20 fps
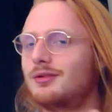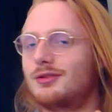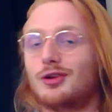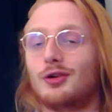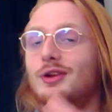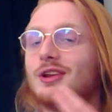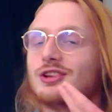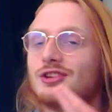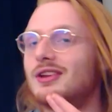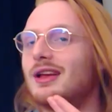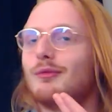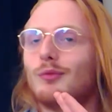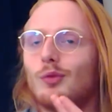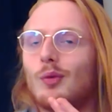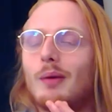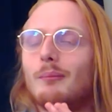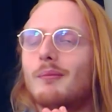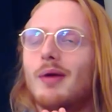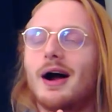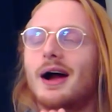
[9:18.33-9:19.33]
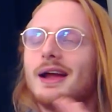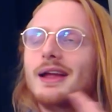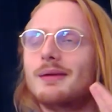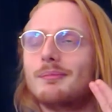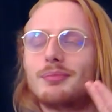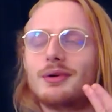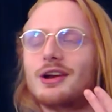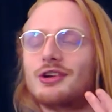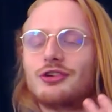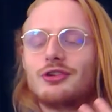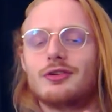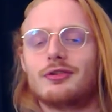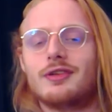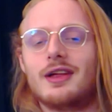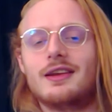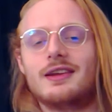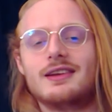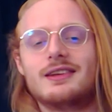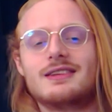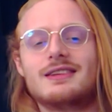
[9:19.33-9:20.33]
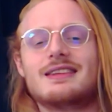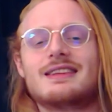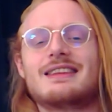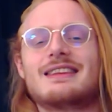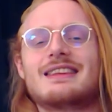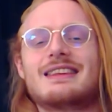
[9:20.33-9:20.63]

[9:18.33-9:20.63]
So this is what my impression of that is.